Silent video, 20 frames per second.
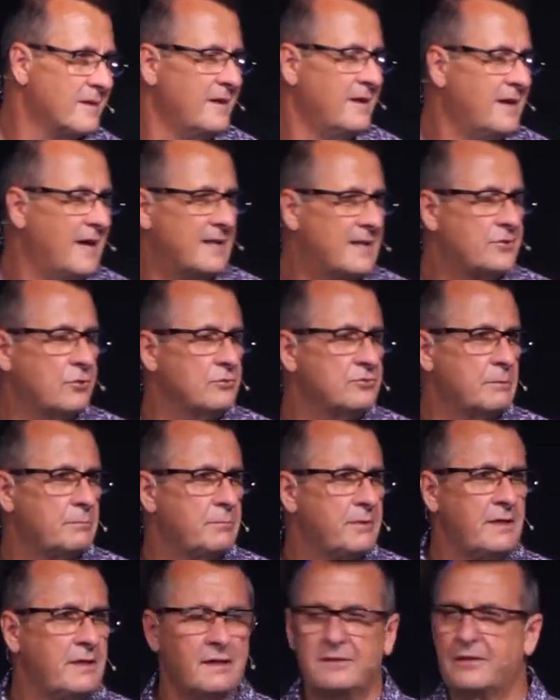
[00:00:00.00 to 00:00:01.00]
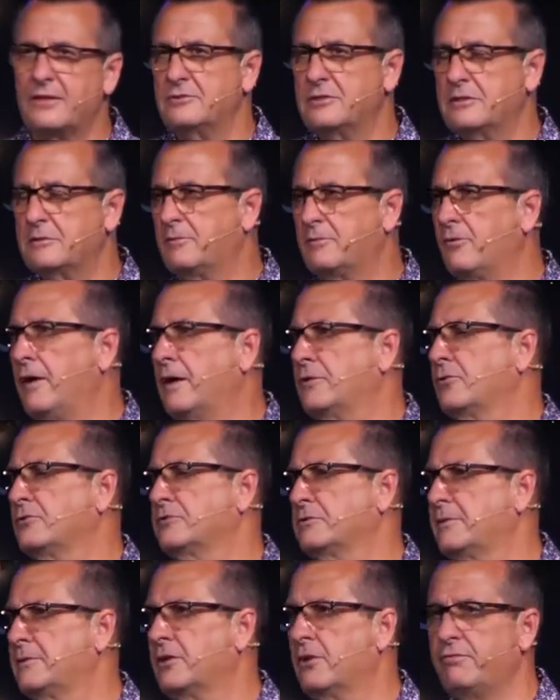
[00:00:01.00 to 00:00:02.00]
I told somebody, I told you this before, I told
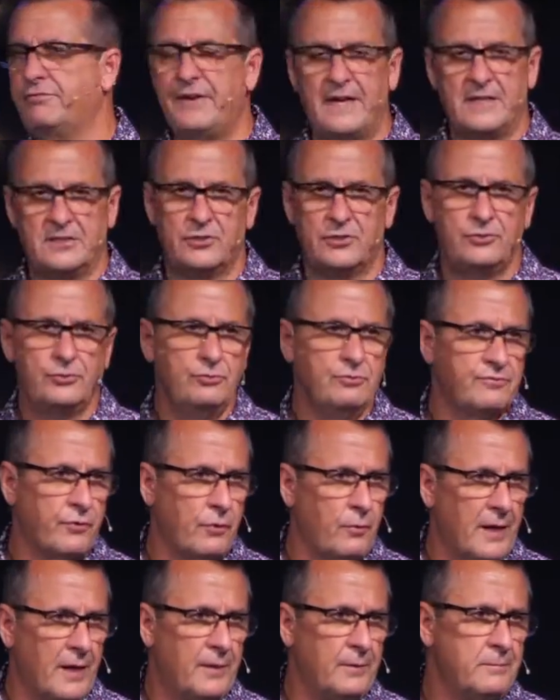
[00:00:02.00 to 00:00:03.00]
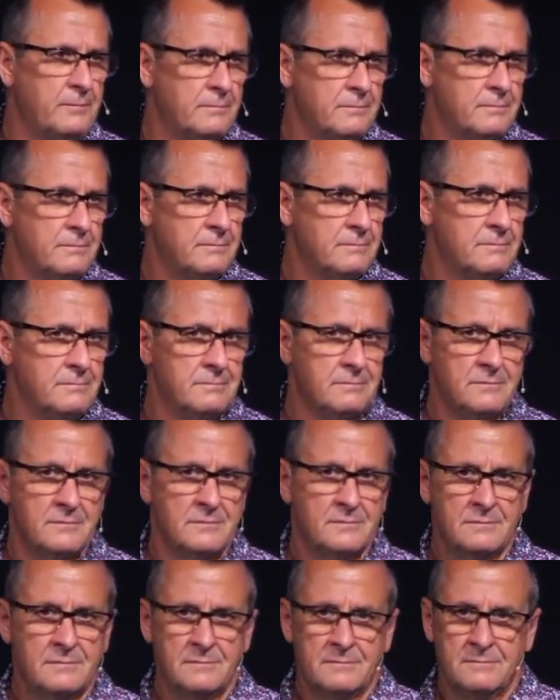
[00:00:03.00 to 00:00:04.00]
somebody to go fast the news for a while.
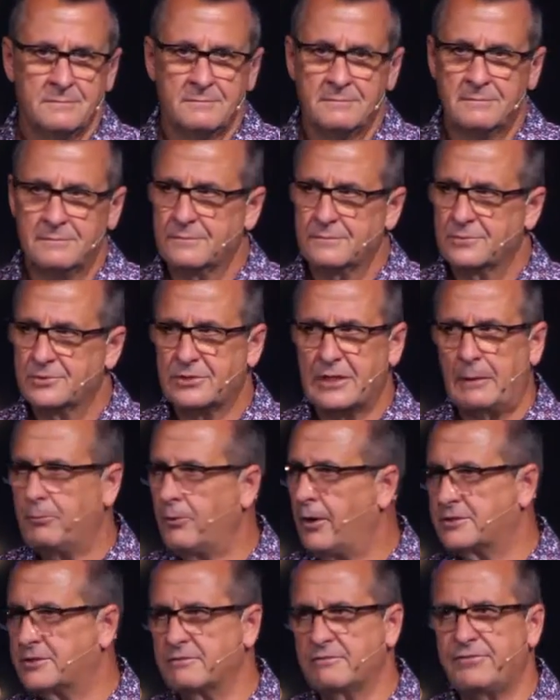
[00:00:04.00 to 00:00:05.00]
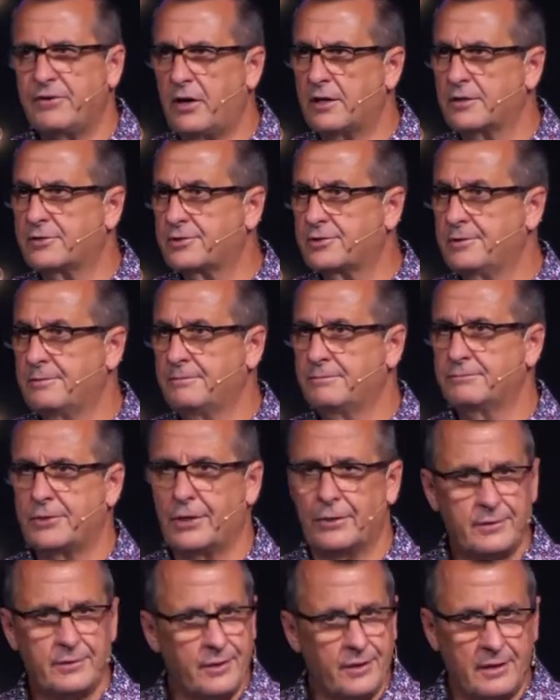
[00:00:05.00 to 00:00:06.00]
Stop watching Fox. Turn
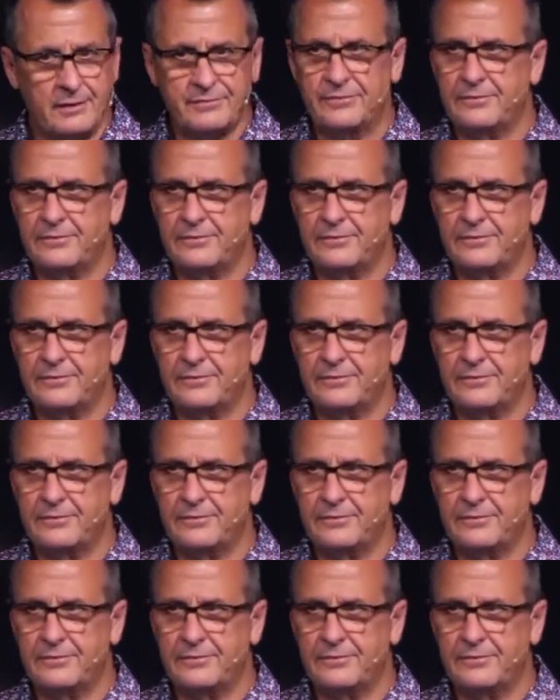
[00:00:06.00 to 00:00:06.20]
it off.